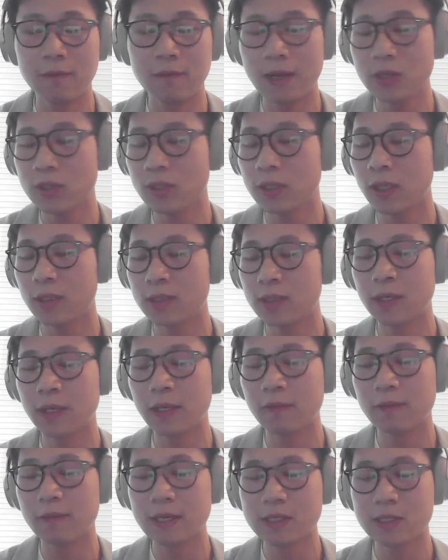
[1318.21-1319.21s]
eventually
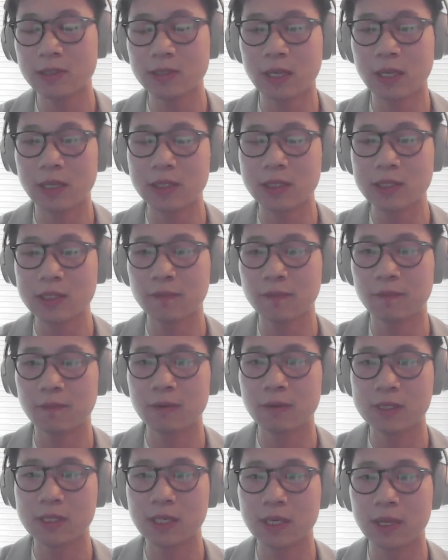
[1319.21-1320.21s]
the investors can just
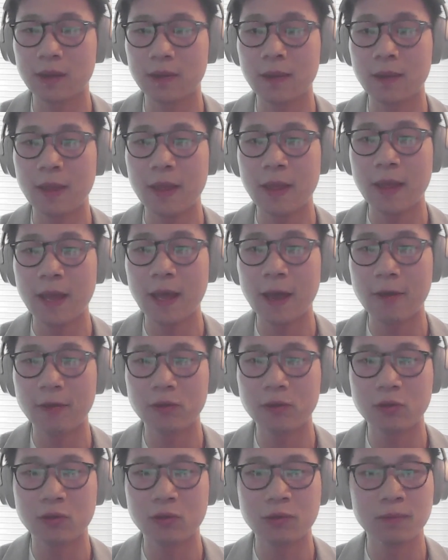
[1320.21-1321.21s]
focusing on
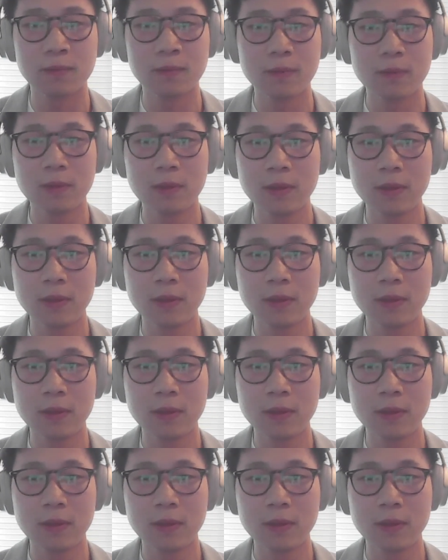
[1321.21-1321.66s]
how to